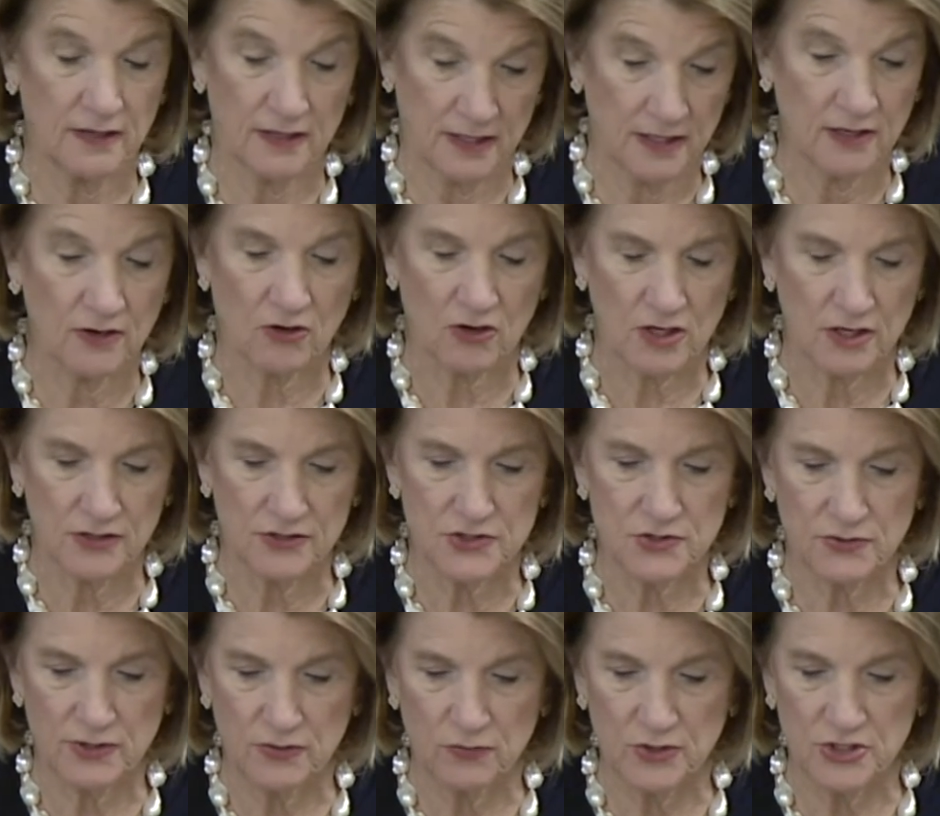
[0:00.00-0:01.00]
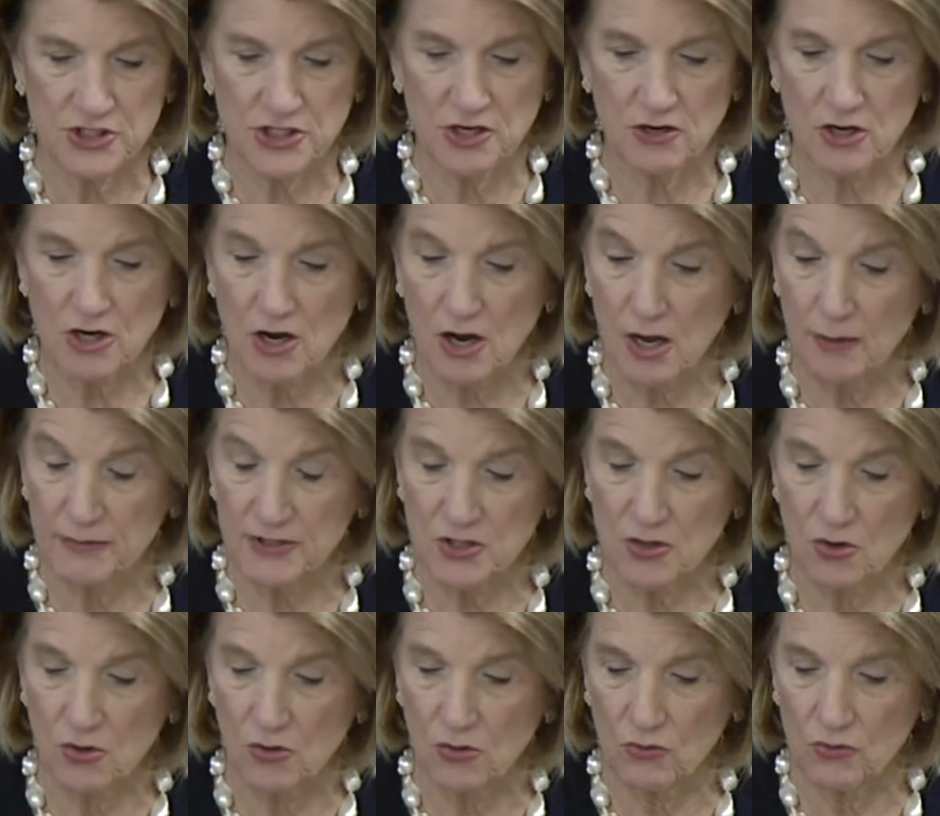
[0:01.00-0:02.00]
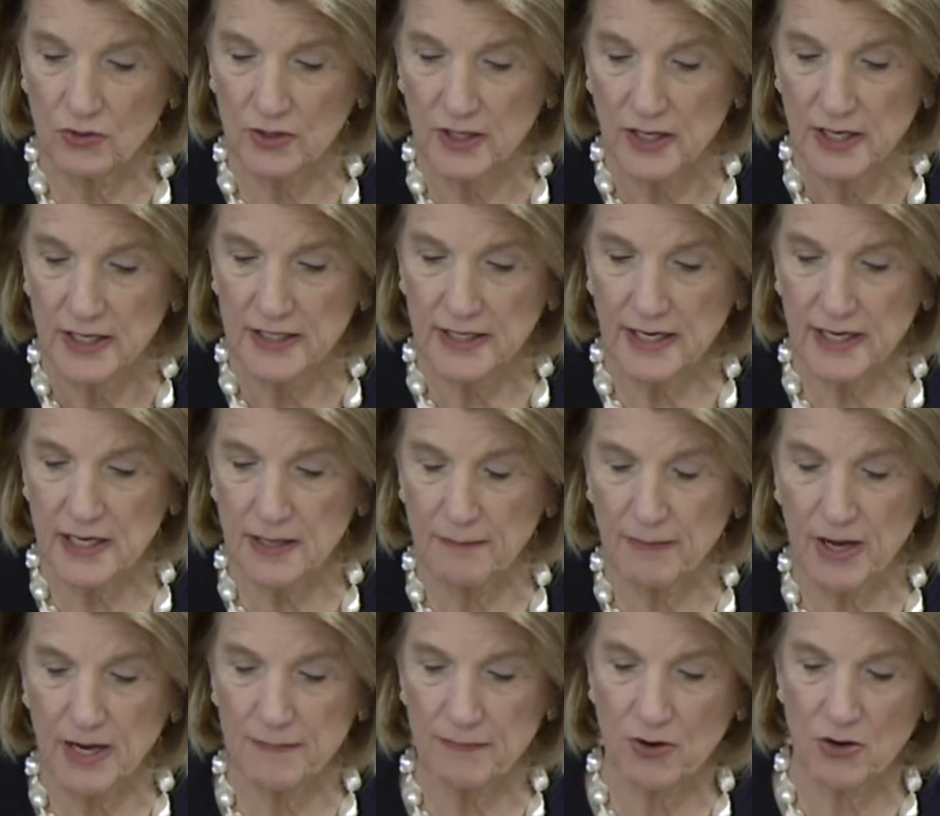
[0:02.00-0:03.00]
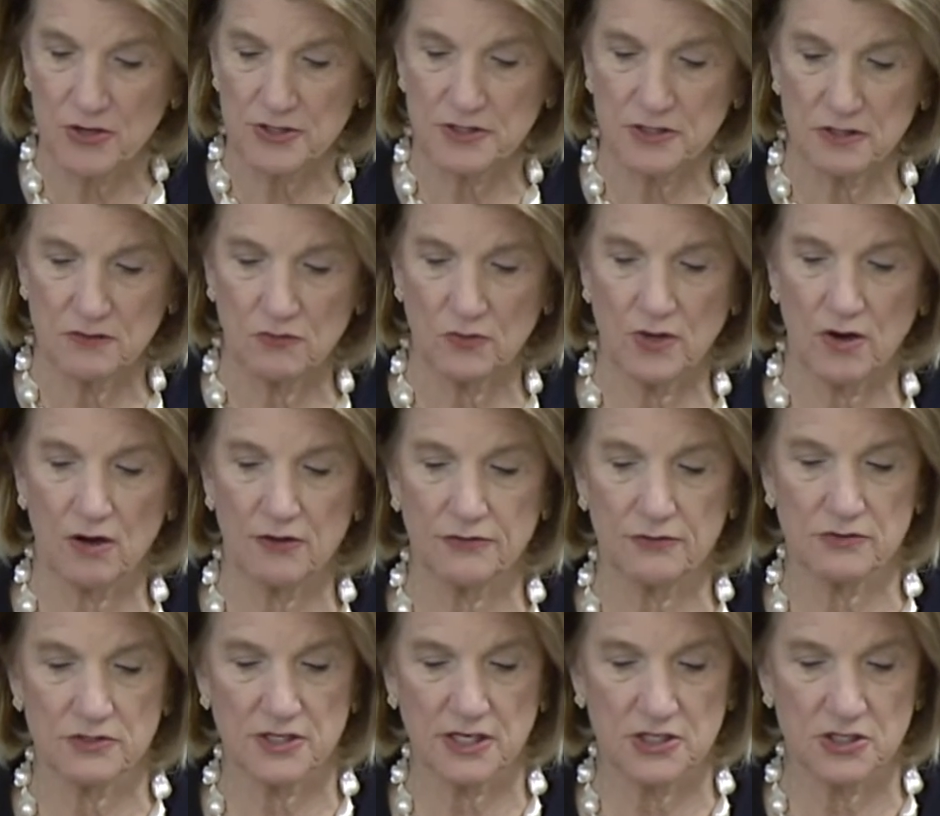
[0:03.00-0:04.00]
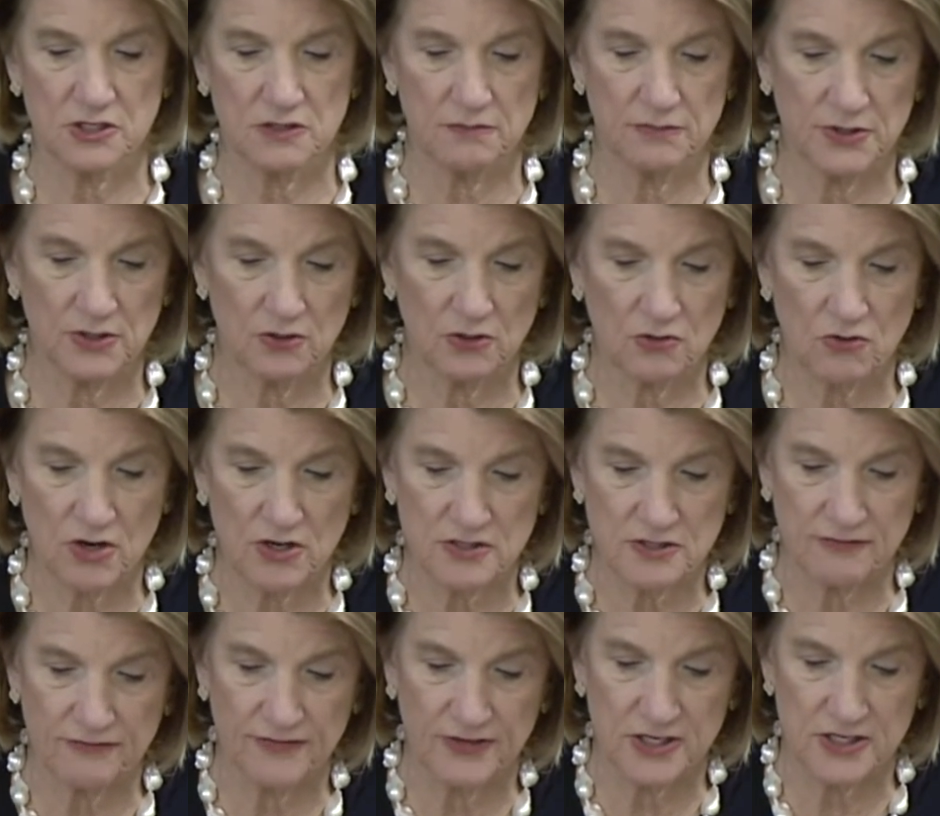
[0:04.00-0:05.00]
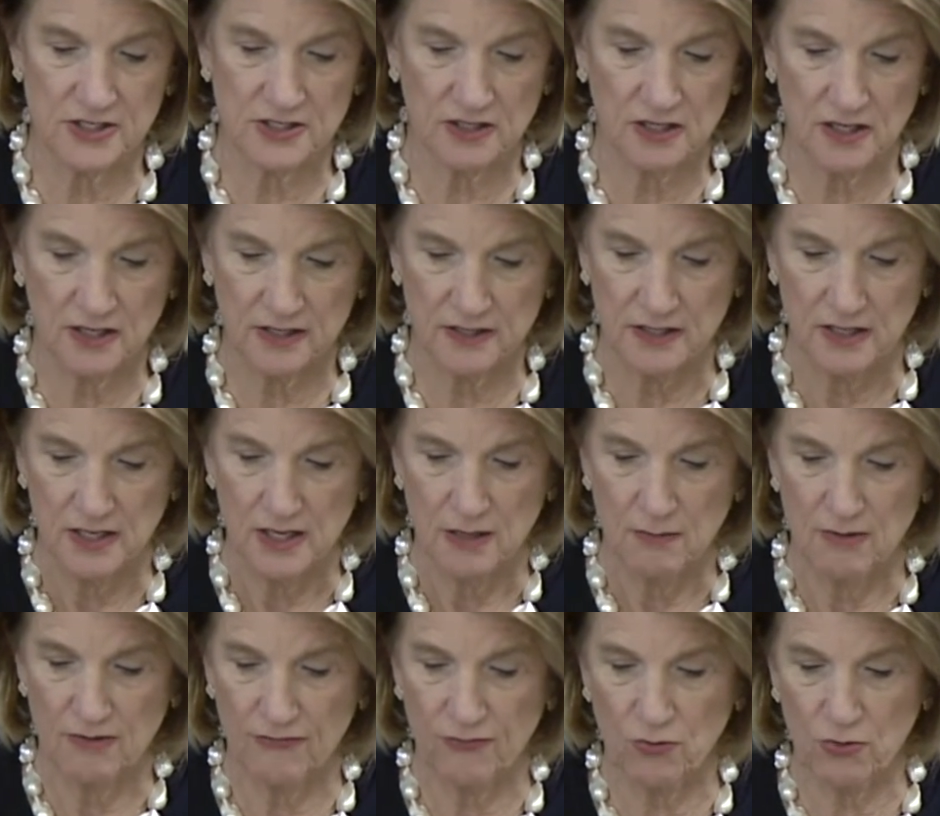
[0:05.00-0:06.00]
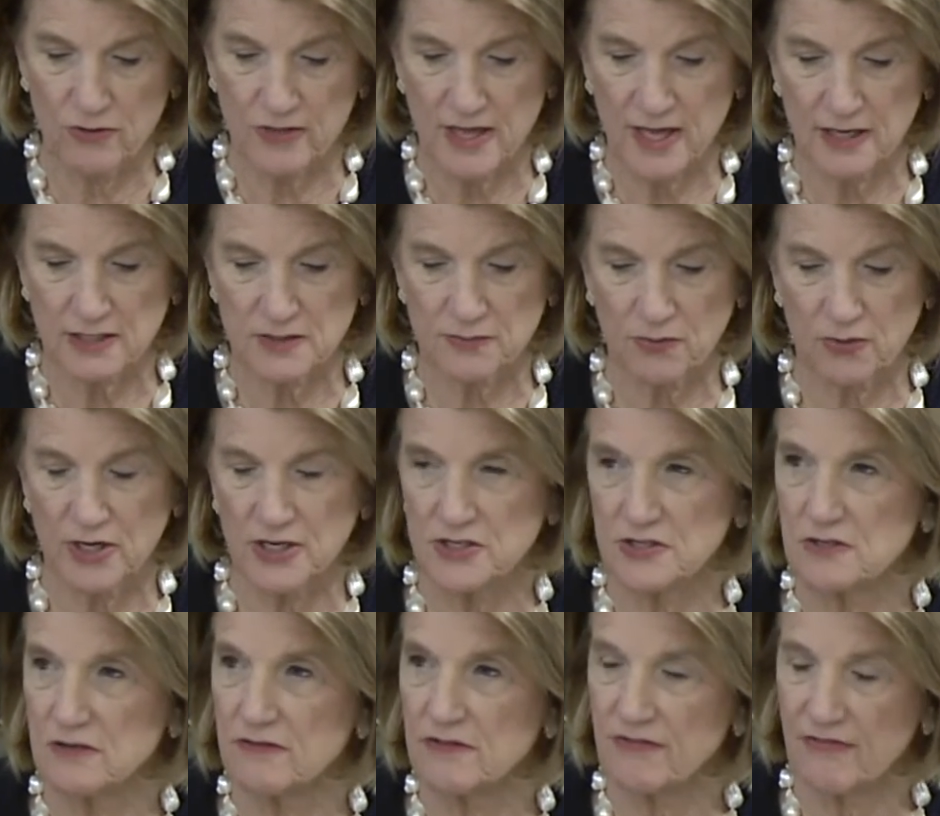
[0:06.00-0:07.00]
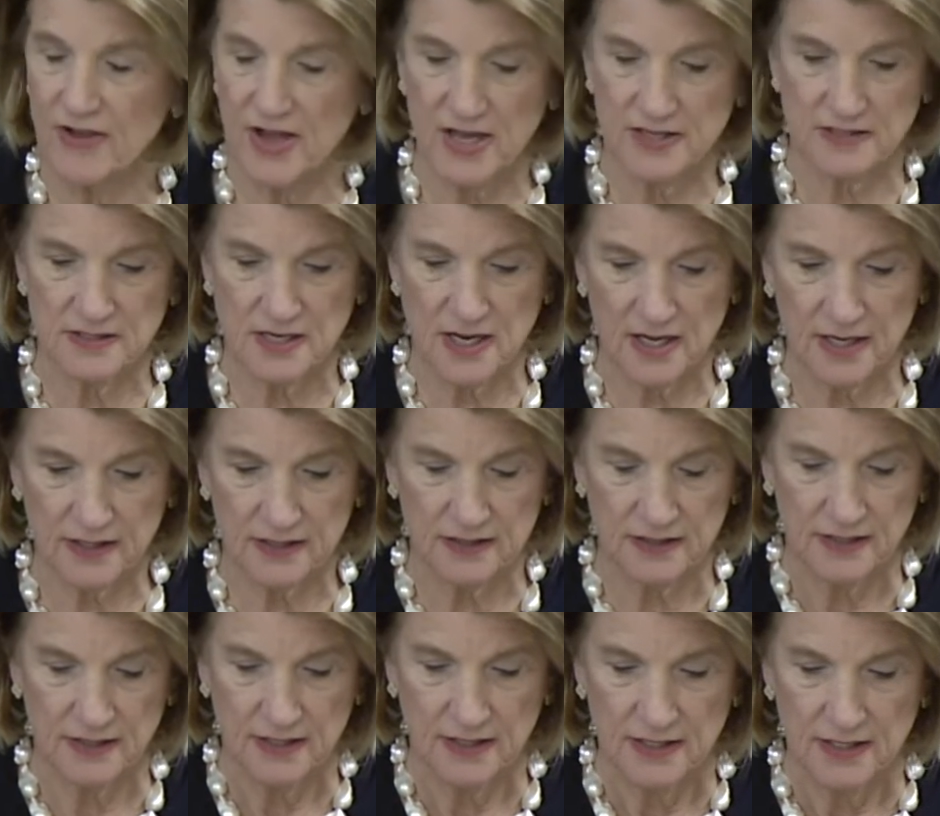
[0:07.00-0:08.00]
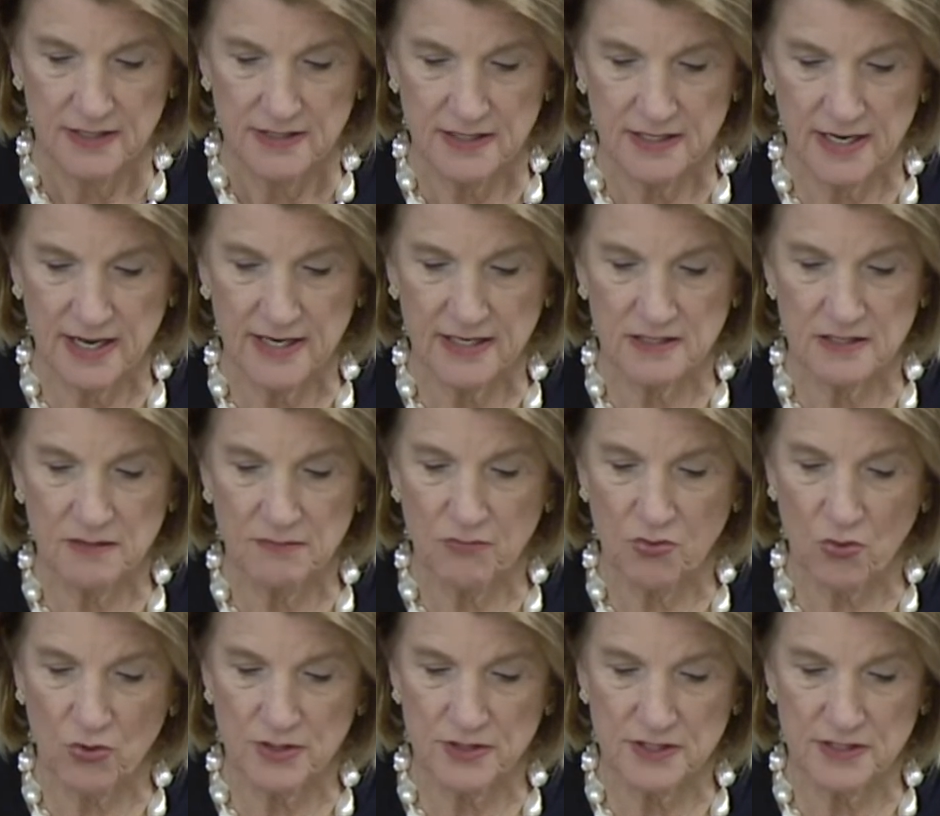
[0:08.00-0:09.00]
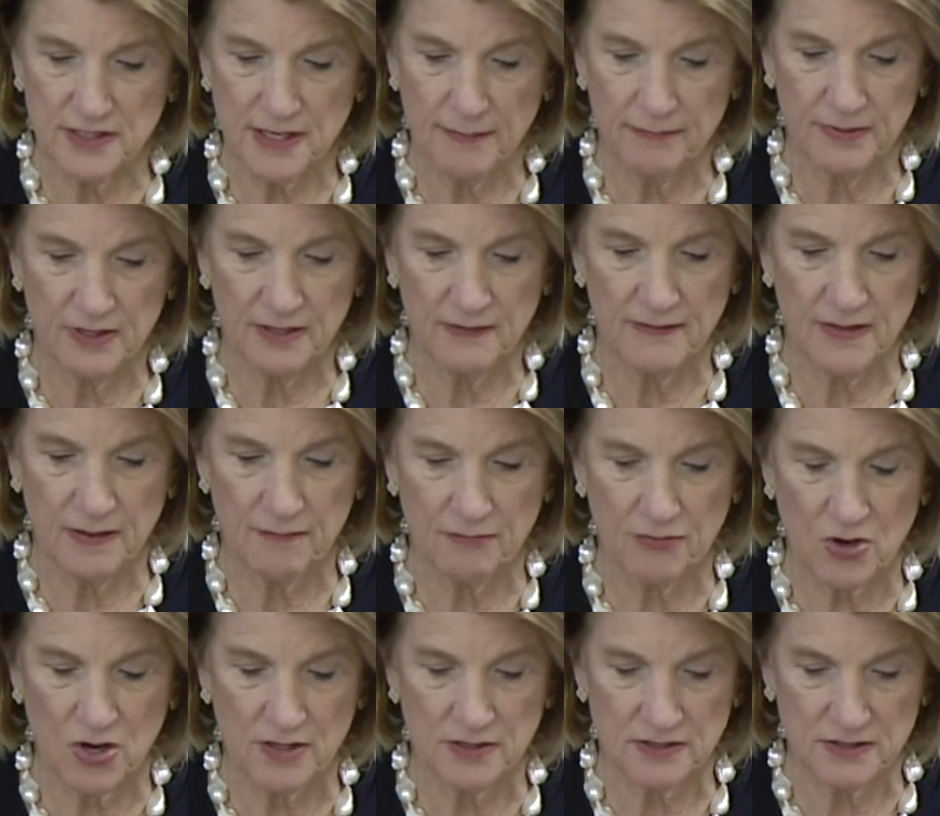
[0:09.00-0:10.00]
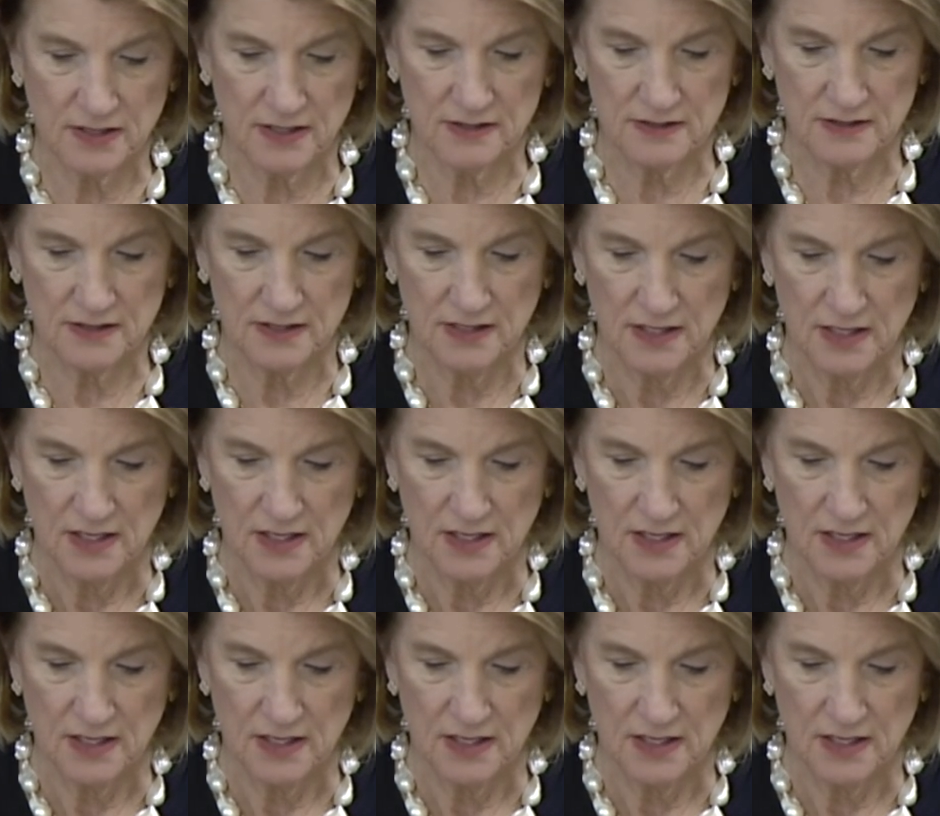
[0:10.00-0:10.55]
in our country. We share a common goal, getting a bipartisan reauthorization bill across the finish line before the expiration of the FAST Act. Today is an important step in that process.